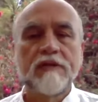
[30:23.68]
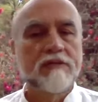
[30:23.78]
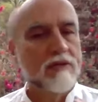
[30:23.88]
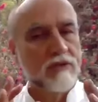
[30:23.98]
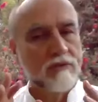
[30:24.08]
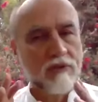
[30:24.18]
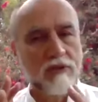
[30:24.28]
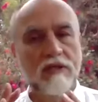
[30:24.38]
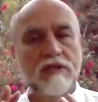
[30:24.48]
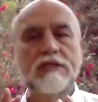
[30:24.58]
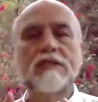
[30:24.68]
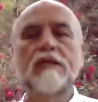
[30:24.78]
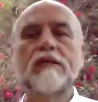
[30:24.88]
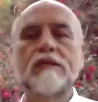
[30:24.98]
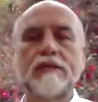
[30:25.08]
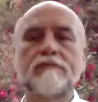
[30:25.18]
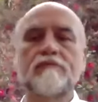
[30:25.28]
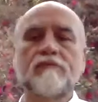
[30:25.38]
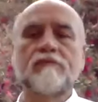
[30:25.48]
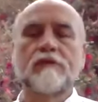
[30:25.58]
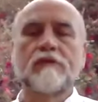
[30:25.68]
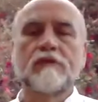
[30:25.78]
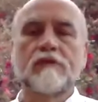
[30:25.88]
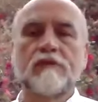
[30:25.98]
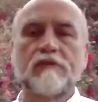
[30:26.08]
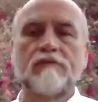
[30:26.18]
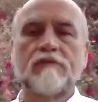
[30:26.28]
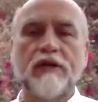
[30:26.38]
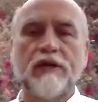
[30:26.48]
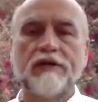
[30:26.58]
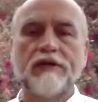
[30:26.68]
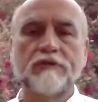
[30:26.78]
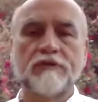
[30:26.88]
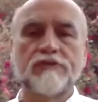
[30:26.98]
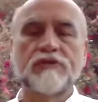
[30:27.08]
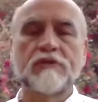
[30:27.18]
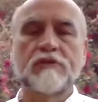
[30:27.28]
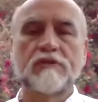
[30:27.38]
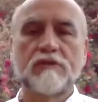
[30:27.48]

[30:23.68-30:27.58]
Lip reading: It takes a long time for animals